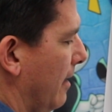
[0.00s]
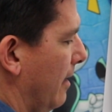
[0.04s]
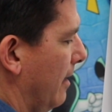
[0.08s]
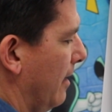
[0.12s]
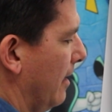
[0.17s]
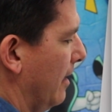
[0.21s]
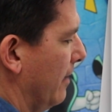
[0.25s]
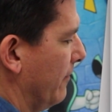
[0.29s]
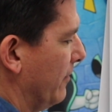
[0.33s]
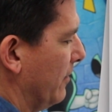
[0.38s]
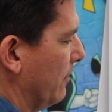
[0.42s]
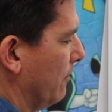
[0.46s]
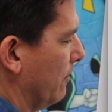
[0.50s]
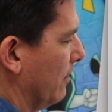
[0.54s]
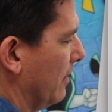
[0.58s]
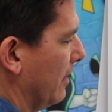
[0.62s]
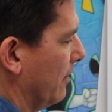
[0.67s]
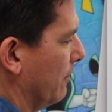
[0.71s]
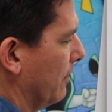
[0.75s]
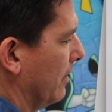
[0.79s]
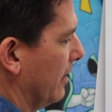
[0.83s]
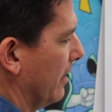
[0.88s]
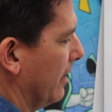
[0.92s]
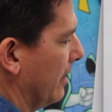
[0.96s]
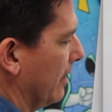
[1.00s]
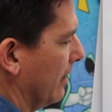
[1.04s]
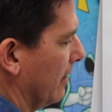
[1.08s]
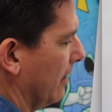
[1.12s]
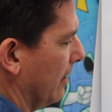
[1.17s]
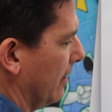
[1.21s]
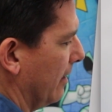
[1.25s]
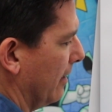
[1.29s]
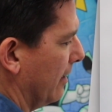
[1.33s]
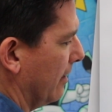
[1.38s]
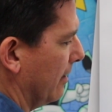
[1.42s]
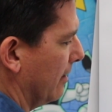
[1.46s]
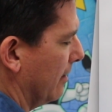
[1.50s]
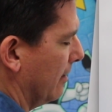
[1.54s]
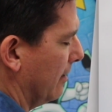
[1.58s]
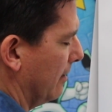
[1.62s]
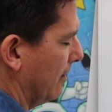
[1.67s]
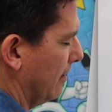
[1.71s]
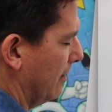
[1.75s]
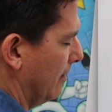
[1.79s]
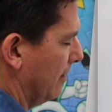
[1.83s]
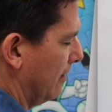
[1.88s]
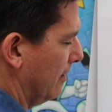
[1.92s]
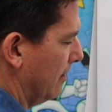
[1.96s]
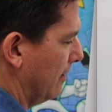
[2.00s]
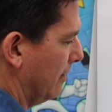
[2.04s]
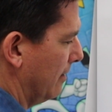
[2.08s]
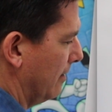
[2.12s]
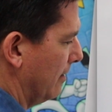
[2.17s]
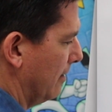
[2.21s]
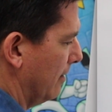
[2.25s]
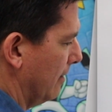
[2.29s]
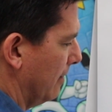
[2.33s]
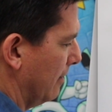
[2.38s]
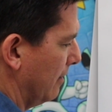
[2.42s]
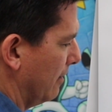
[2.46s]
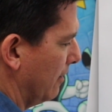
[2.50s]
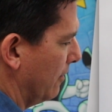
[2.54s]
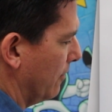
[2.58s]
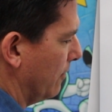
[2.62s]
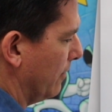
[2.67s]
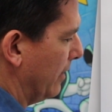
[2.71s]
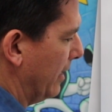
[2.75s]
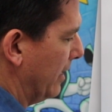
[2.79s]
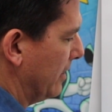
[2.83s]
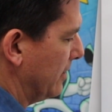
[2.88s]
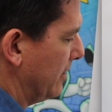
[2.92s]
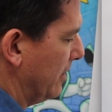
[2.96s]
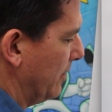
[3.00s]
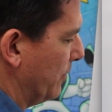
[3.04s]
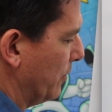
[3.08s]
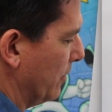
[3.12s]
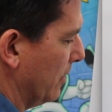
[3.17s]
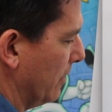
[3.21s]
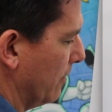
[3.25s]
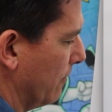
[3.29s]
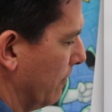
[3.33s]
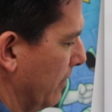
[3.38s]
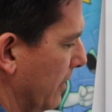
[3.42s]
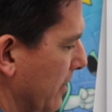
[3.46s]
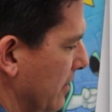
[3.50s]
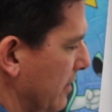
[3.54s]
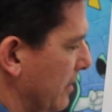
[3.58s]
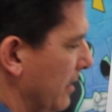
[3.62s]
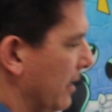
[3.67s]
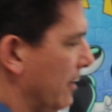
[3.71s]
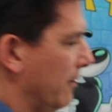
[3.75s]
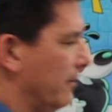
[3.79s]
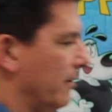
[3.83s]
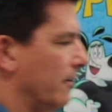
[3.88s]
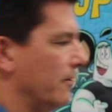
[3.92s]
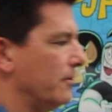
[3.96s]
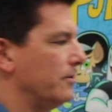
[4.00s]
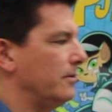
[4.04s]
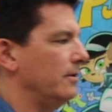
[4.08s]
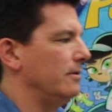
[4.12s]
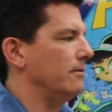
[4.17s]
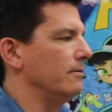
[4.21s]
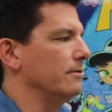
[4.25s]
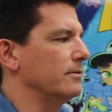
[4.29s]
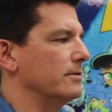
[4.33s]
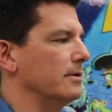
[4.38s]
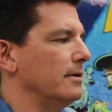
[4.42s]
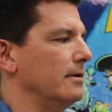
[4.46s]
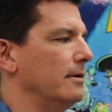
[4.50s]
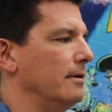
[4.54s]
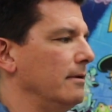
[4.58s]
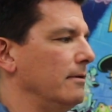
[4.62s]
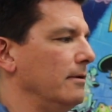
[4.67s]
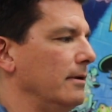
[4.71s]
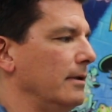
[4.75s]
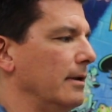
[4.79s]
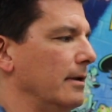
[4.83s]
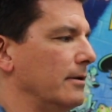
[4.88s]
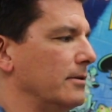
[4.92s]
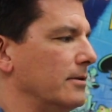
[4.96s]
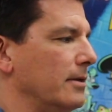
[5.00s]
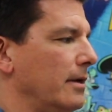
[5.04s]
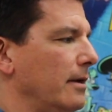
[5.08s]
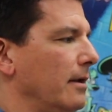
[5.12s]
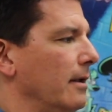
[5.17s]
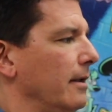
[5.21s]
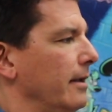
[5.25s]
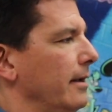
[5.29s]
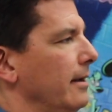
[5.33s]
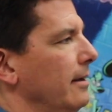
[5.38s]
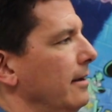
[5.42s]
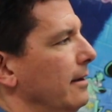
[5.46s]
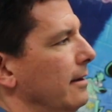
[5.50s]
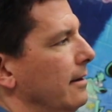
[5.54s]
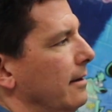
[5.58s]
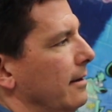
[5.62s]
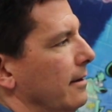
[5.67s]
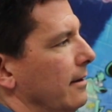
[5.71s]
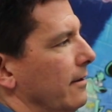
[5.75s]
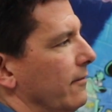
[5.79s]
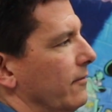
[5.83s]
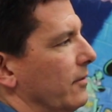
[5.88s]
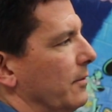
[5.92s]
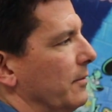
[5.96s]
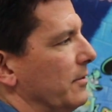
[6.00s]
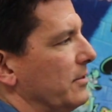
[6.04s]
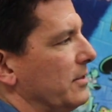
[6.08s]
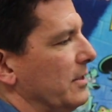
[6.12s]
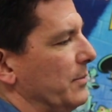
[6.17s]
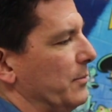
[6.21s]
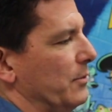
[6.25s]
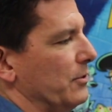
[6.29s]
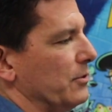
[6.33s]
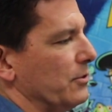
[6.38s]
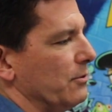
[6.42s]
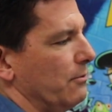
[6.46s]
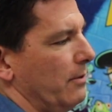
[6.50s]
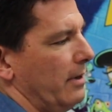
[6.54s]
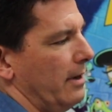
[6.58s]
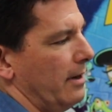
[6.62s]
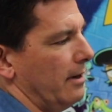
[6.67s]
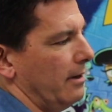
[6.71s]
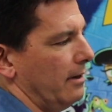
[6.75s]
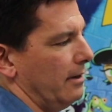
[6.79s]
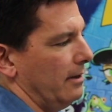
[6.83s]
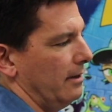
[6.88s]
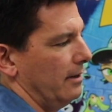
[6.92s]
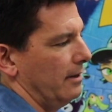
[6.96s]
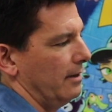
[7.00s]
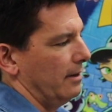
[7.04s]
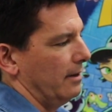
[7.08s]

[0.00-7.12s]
And if you really want to get like crazy, put a wrist down there too. So look at it, suddenly, from a simple square,